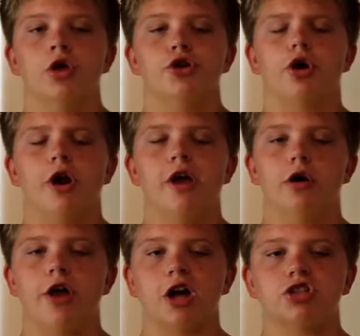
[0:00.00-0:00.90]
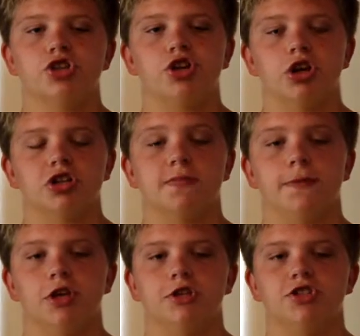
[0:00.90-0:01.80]
Your introduction to your
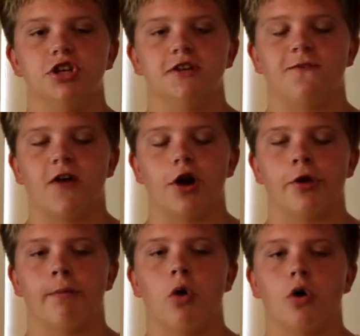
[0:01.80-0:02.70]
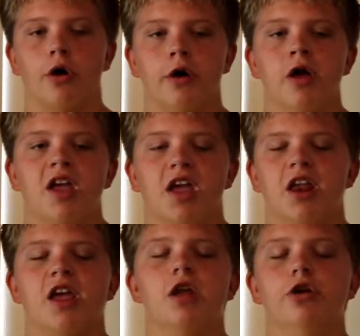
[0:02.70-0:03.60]
speech is very important.
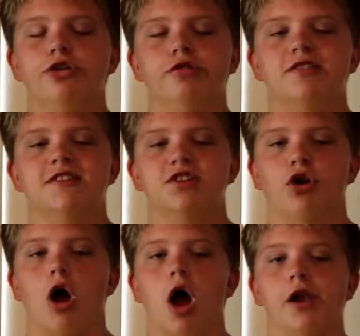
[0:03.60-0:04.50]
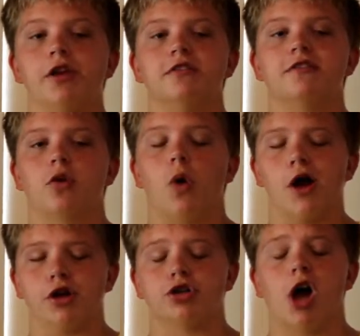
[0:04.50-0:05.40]
It introduces your audience to
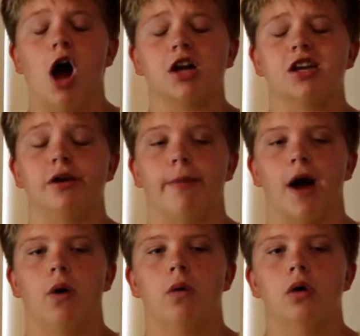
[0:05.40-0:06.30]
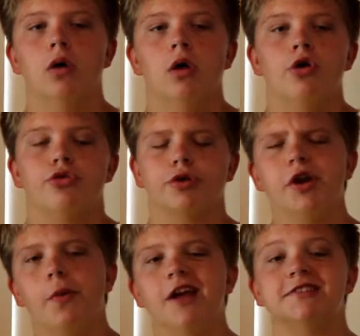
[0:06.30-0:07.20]
what you're talking about. 3
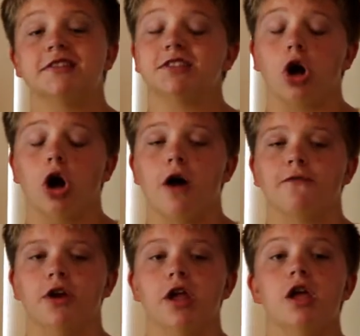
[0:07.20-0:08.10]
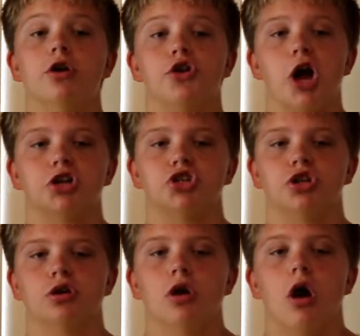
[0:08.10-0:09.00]
ways to start off an
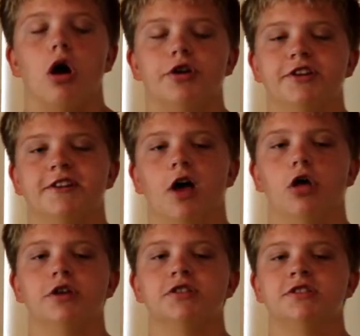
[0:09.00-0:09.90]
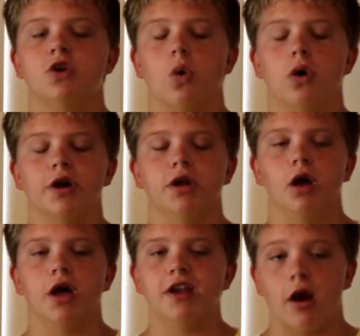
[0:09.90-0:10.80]
introduction are to tell a story,
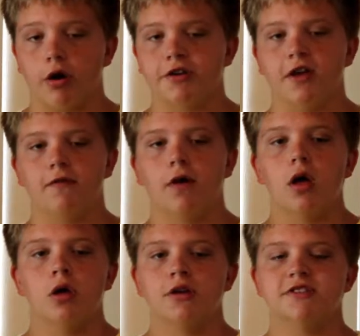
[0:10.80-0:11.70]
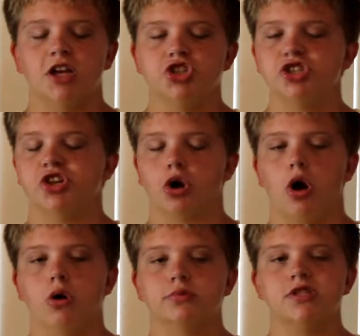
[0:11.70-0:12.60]
a narrative, such as your
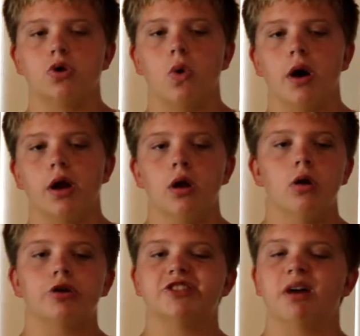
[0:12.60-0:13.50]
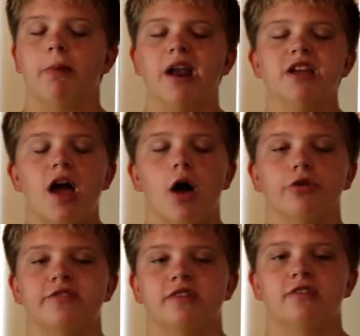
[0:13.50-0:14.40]
own story or somebody
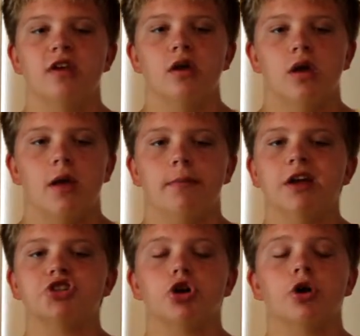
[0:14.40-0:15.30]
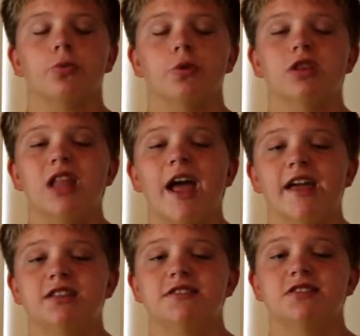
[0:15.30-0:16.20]
else's, and make sure it
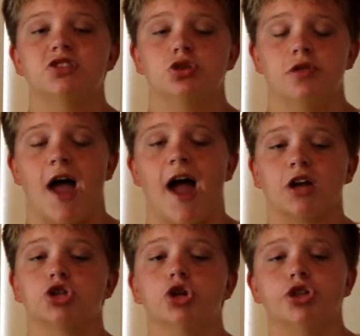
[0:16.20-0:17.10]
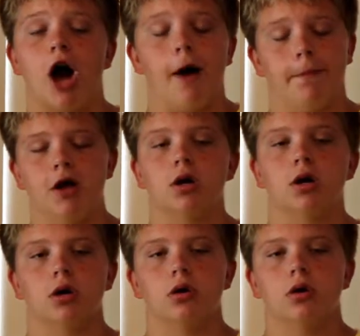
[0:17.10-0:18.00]
relates to the actual topic.
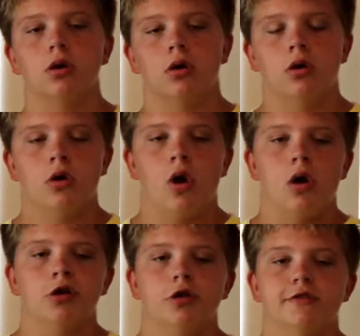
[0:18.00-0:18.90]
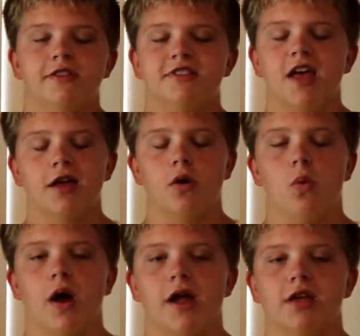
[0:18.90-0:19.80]
The second
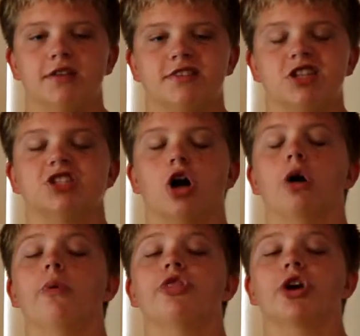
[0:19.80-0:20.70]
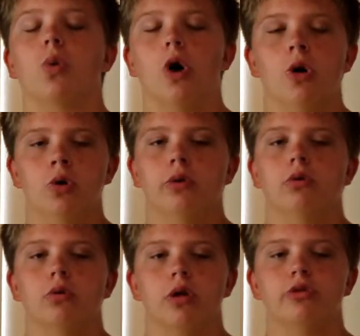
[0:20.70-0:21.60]
way is to start with a quote,
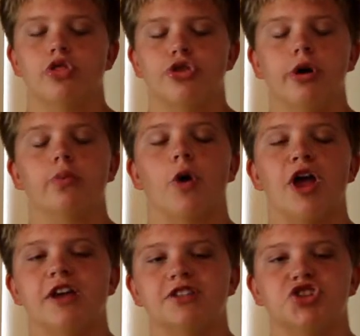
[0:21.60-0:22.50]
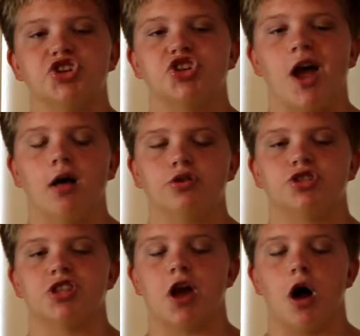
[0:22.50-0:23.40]
and the third way is to
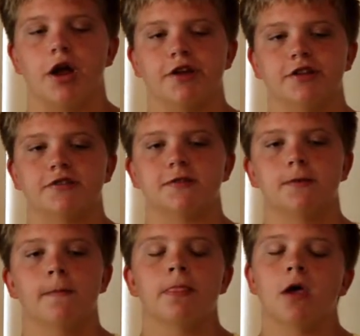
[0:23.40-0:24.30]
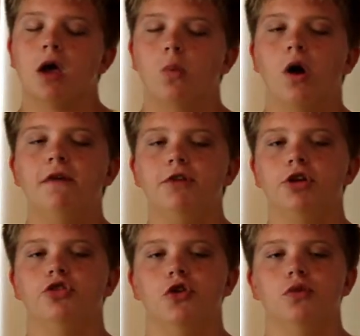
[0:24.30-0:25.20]
challenge the audience. And whatever
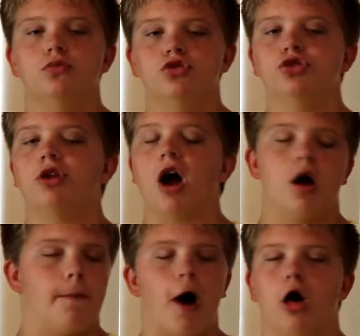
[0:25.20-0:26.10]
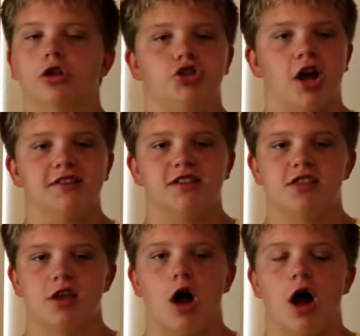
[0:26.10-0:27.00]
you do, do not apologize to
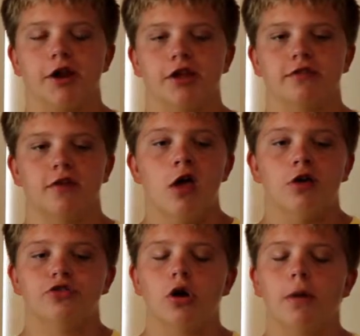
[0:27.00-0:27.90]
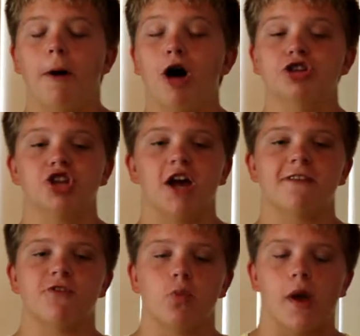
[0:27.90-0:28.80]
the audience. Don't apologize
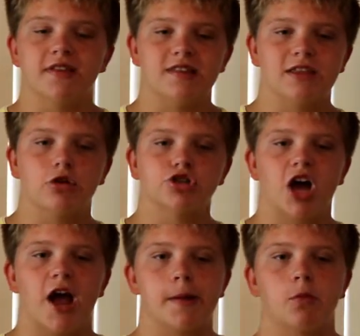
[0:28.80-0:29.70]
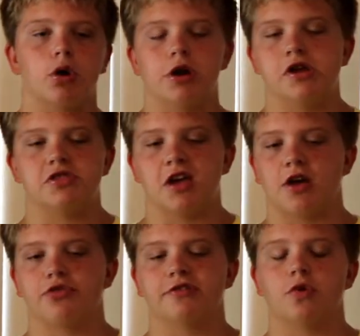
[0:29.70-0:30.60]
for wasting their time or anything
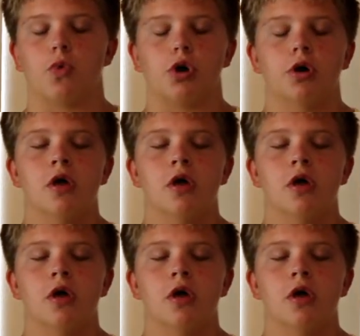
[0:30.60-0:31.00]
of the sort.